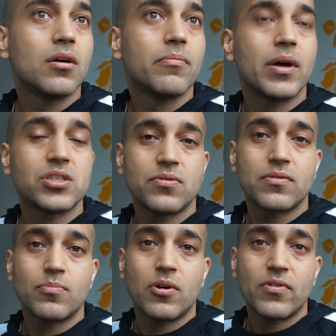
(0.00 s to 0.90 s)
match
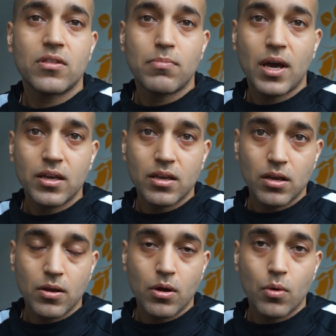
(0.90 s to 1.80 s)
it with my
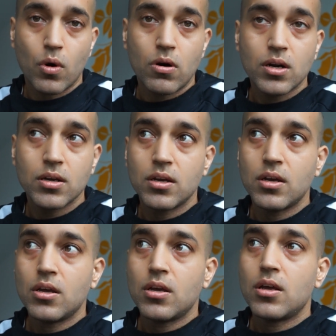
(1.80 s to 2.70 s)
work,
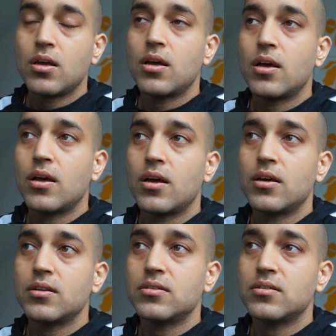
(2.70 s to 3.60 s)

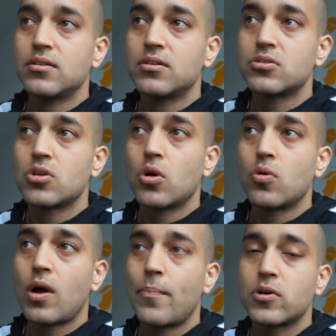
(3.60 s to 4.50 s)
and
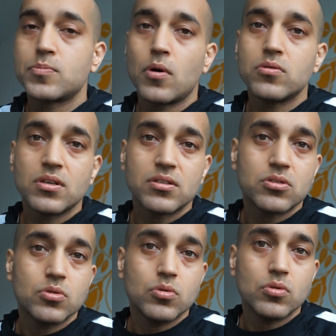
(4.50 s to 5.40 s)
so I postponed
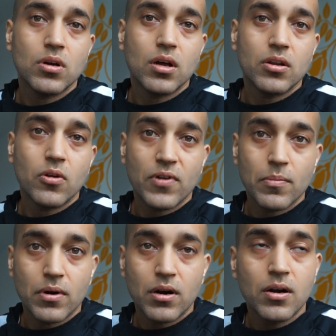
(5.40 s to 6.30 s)
it to
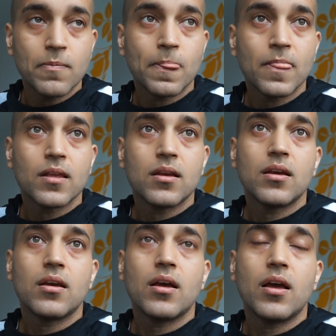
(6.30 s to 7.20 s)
November,
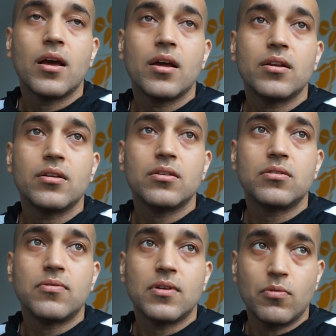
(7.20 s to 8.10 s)
and
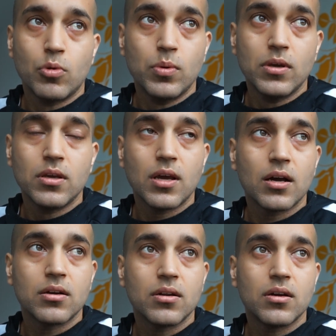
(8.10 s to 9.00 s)
it would be
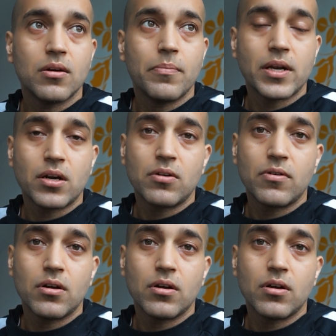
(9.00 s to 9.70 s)
better